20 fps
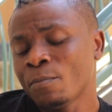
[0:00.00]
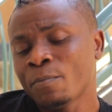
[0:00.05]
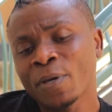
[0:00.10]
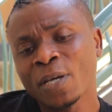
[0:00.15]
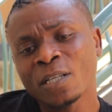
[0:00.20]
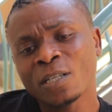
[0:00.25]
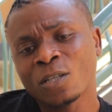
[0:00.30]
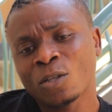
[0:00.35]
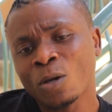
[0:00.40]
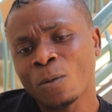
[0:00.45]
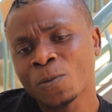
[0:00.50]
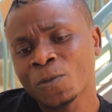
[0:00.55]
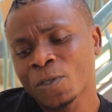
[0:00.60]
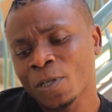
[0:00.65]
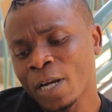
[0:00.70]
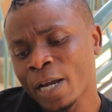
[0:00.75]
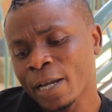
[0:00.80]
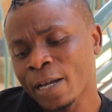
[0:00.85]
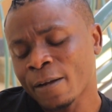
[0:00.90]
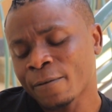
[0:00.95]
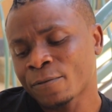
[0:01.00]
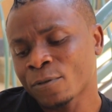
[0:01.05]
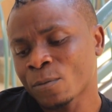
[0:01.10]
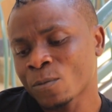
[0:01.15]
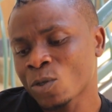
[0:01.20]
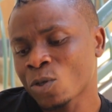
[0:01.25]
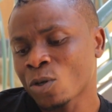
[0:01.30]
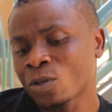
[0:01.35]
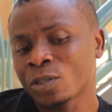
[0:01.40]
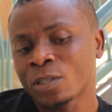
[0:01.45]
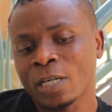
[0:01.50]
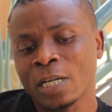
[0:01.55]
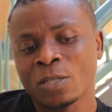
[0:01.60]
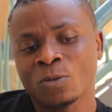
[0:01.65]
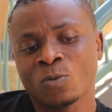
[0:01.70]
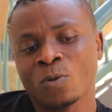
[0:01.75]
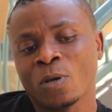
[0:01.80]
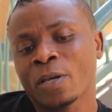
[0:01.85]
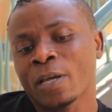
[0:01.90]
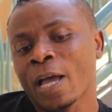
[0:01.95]
being the top striker from
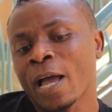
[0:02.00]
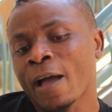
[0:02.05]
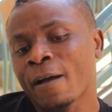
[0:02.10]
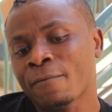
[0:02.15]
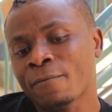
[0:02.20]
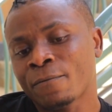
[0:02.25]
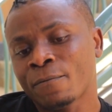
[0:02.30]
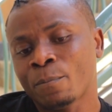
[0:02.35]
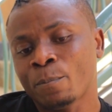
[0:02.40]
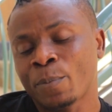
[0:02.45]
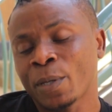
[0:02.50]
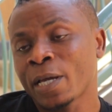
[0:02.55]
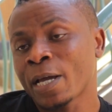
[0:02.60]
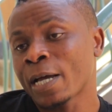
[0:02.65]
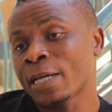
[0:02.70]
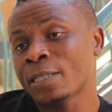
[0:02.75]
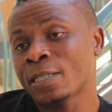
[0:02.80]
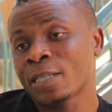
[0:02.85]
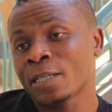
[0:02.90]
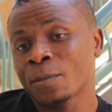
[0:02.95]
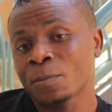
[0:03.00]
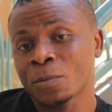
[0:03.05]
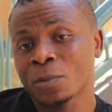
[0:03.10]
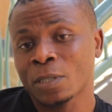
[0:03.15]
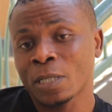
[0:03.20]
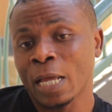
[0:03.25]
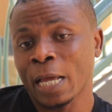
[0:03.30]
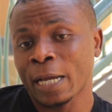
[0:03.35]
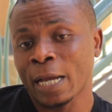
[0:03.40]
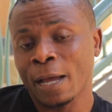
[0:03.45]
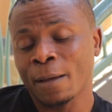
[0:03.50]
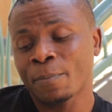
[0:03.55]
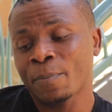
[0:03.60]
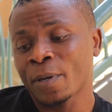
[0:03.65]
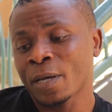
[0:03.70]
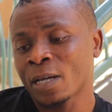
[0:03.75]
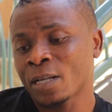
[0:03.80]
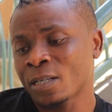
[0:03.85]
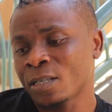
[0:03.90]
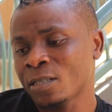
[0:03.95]
sunrise where you have bigger teams like
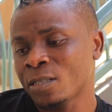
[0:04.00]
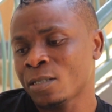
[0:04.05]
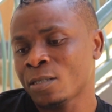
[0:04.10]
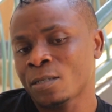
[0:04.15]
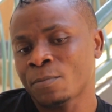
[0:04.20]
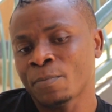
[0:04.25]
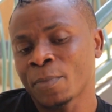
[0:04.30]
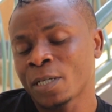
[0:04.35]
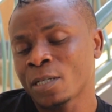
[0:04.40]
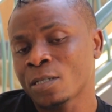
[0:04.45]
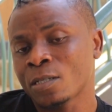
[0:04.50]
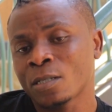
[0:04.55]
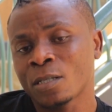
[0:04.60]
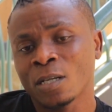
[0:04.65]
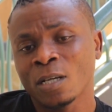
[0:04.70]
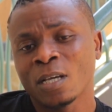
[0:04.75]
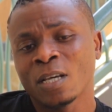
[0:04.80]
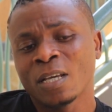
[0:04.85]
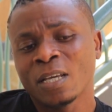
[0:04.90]
apple it means